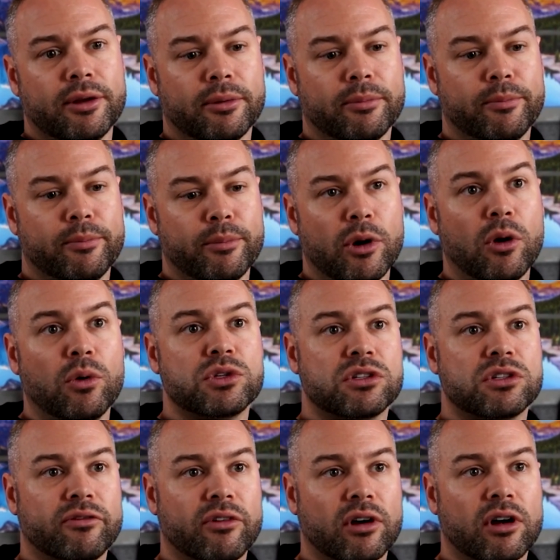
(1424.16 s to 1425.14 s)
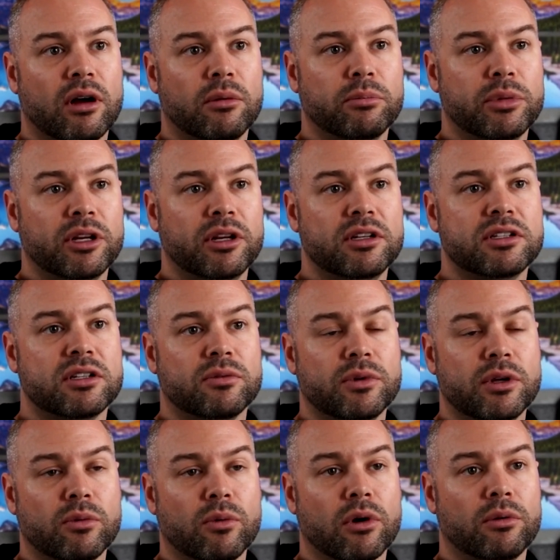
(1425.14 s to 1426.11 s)
most of our companies that
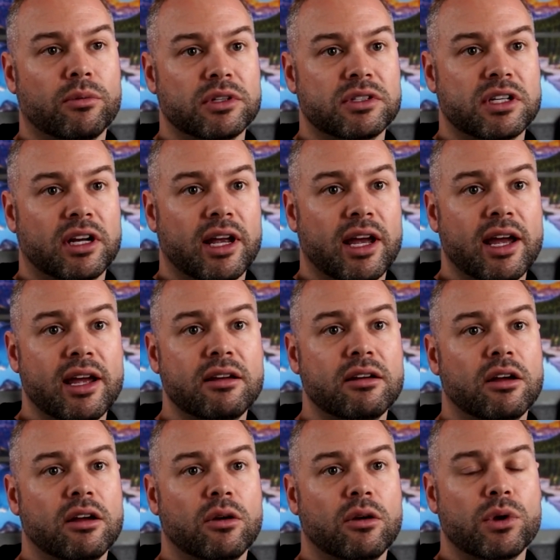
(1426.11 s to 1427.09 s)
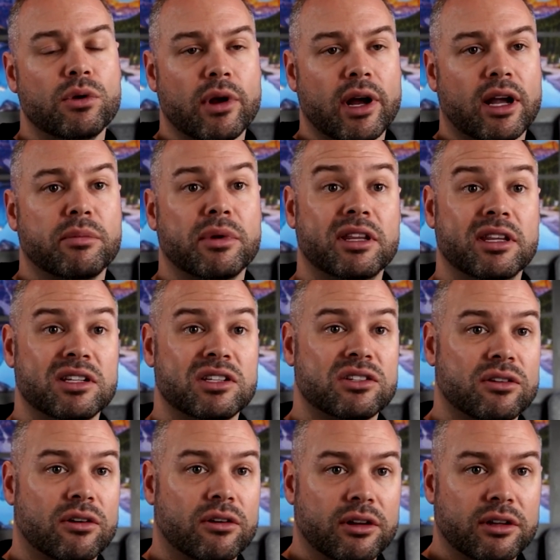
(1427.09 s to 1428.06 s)
we work with today, we recommend they
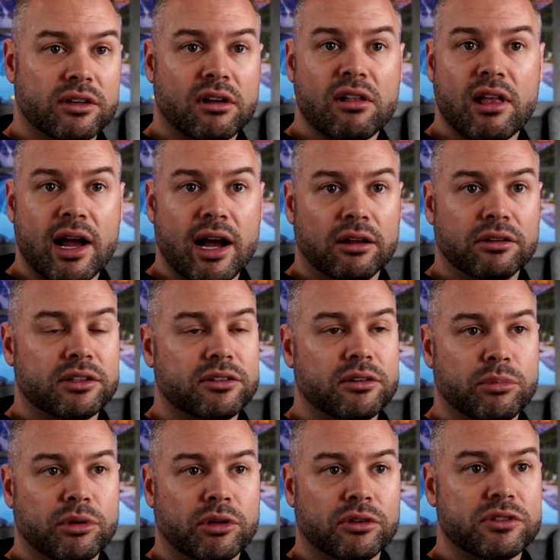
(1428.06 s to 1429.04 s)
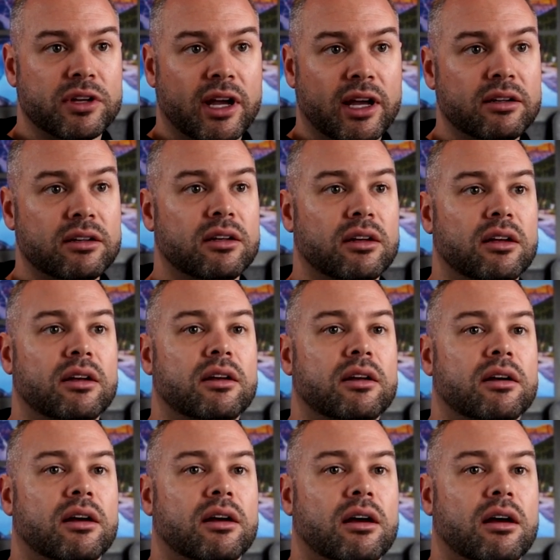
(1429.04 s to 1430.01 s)
start on the cloud that they're built on.
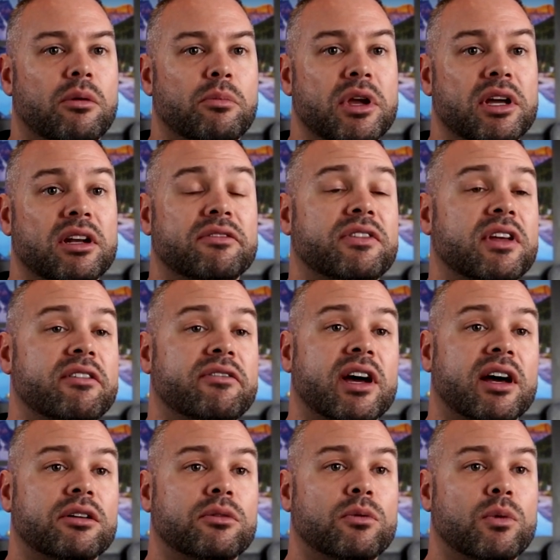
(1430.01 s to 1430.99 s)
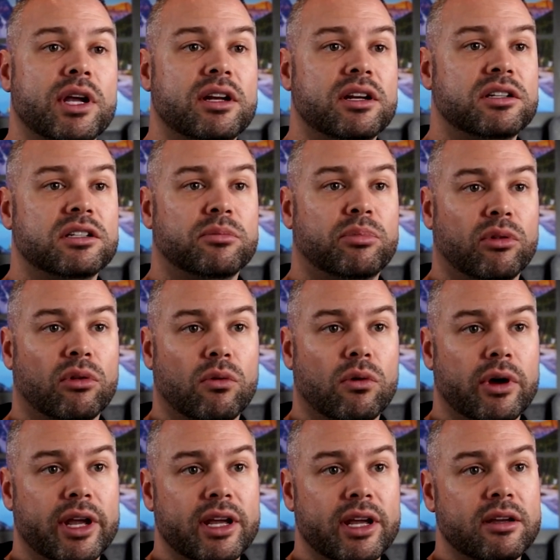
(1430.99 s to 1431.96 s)
And if they've got a way to
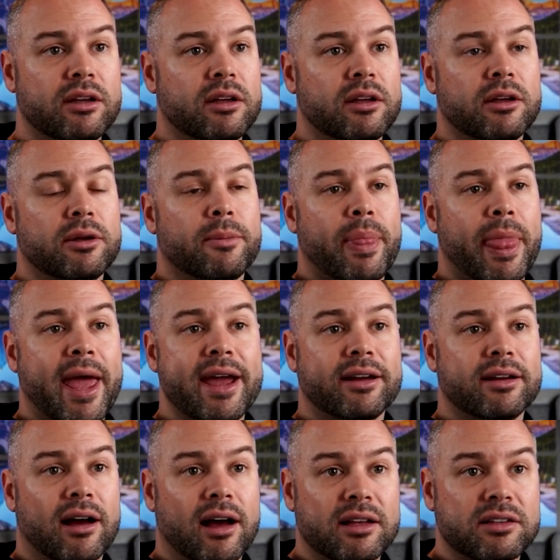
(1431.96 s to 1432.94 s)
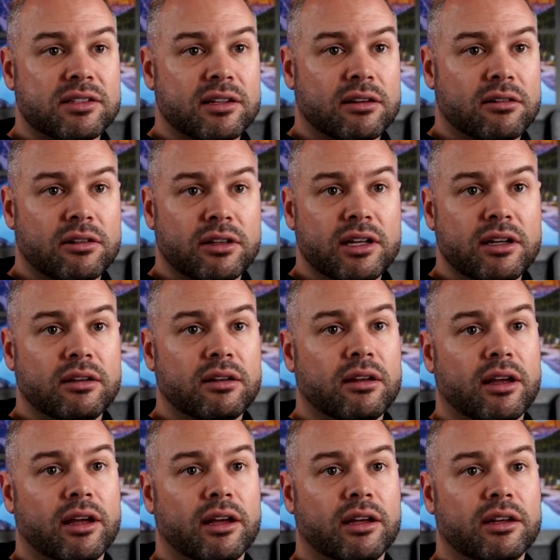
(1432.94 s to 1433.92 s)
deploy agnostically
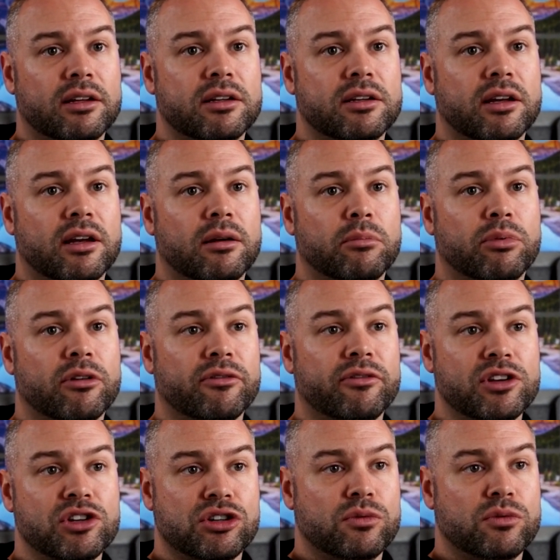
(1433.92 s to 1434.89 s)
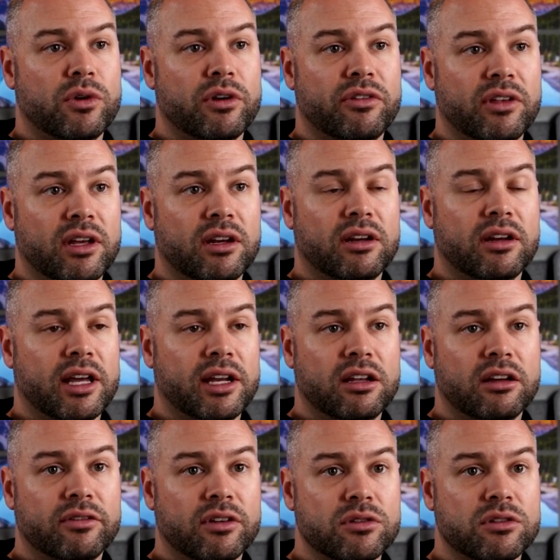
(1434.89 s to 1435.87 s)
and provision within
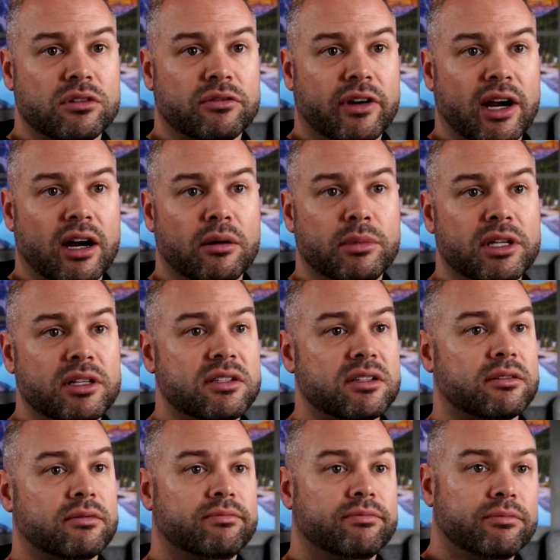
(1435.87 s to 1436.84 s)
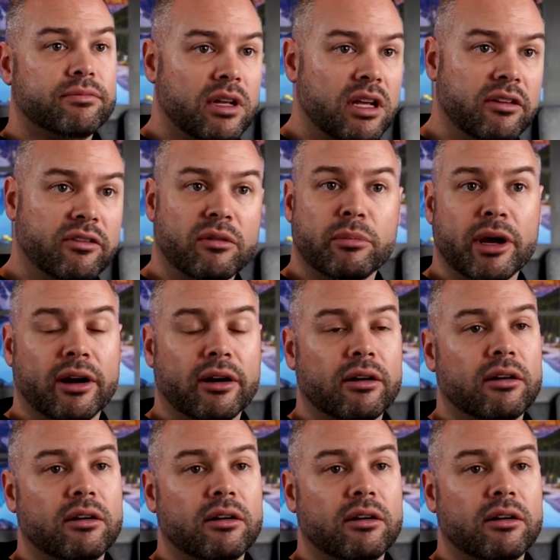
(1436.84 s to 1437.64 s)
any of those environments, even better.